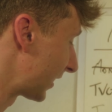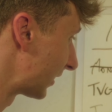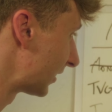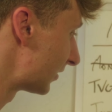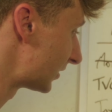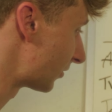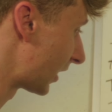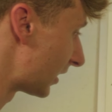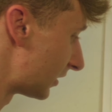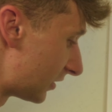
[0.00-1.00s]
I can guarantee you
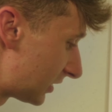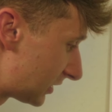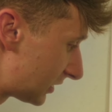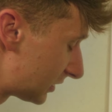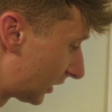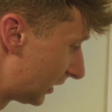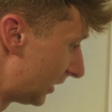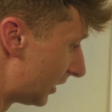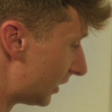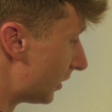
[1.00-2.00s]
that. And this is
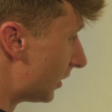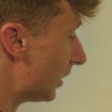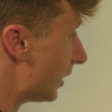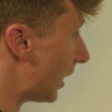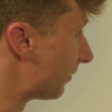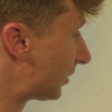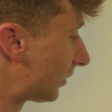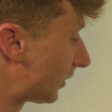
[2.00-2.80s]
everything